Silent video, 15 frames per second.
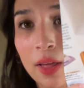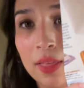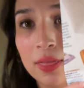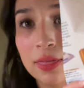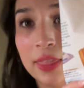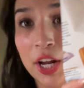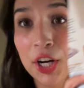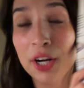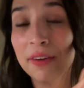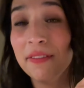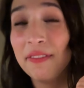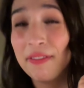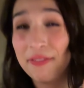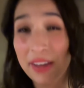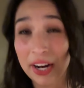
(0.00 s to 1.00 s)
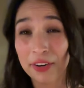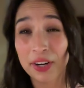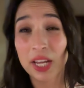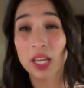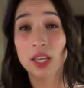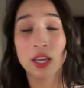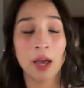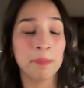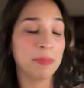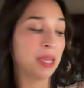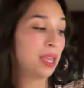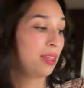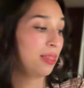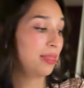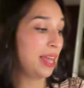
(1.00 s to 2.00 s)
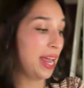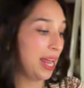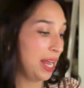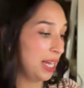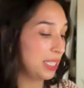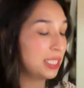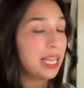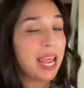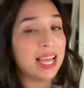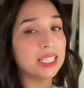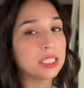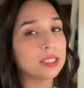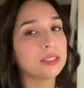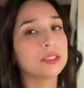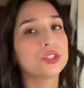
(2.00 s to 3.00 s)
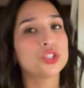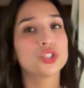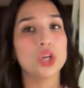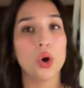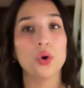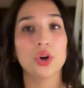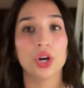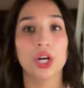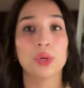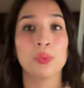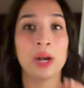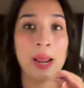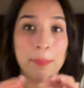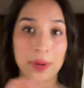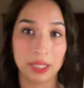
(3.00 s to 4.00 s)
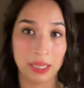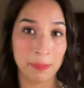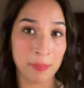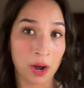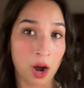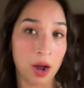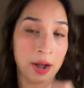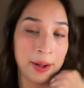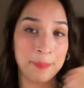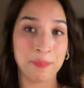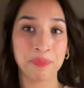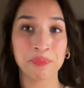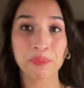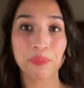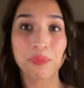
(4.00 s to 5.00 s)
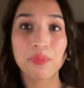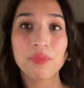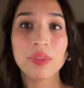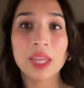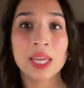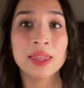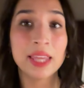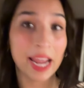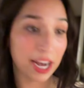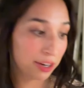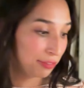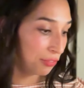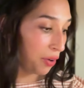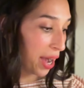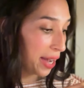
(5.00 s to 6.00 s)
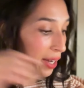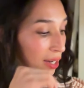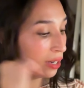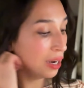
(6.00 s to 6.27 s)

They're very yummy. They taste so good when I put them in the air fryer.